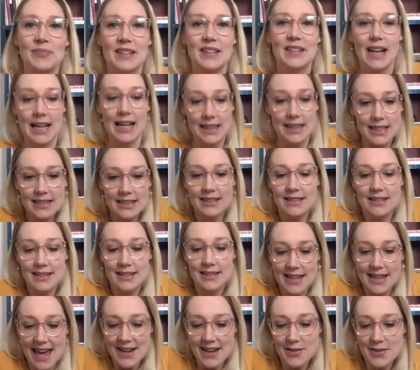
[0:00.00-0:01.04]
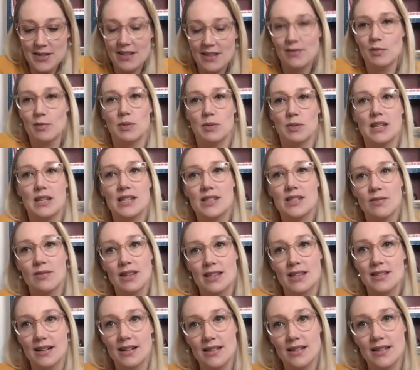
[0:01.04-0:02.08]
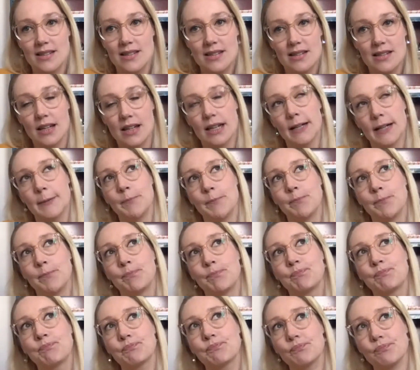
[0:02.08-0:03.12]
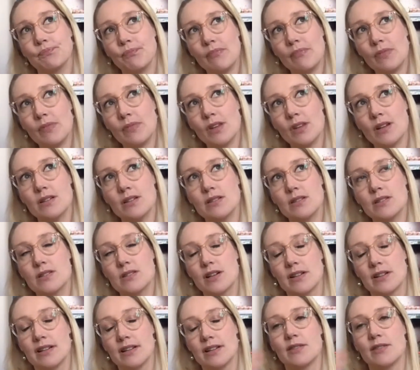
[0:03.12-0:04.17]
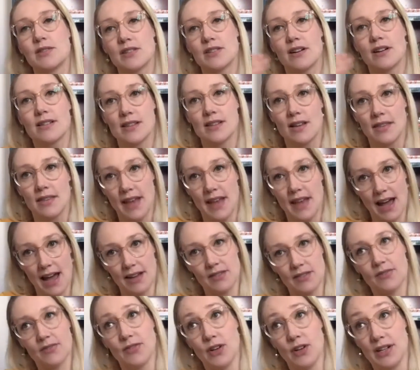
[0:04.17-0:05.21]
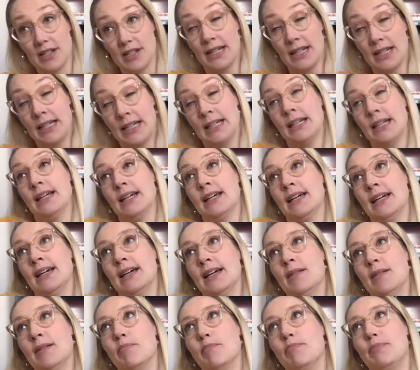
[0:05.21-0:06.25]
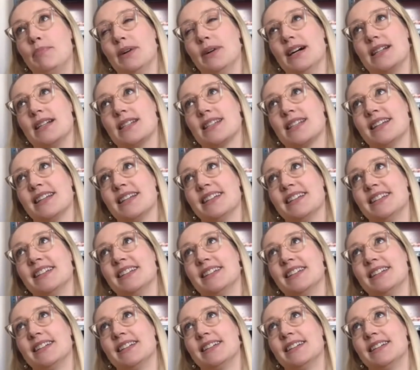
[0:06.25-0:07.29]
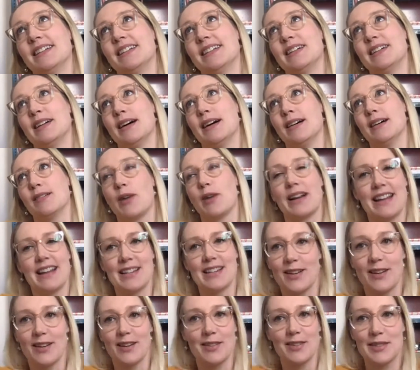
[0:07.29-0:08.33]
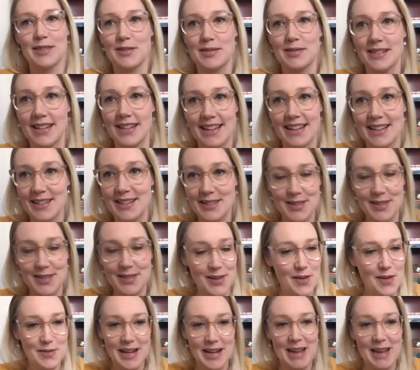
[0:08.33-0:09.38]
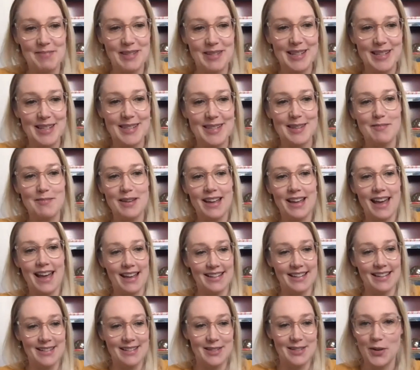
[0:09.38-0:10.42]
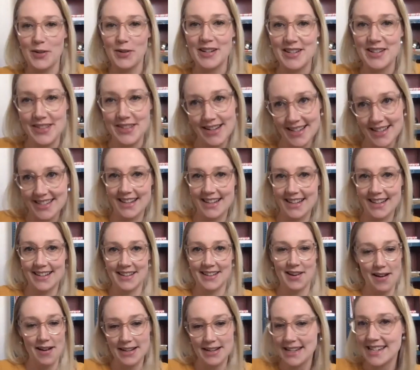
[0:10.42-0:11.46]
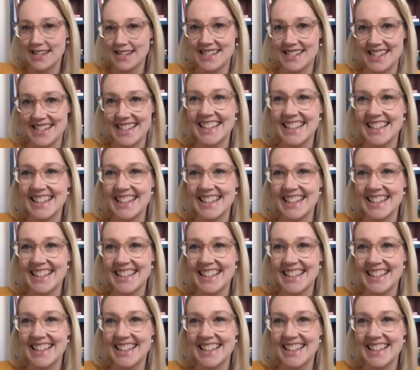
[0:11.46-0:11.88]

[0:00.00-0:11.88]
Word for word: and then the energy of the piece really starts, um, start, you know, starts on that foot. But uh, writing is also like so time consuming and torturous and not easy.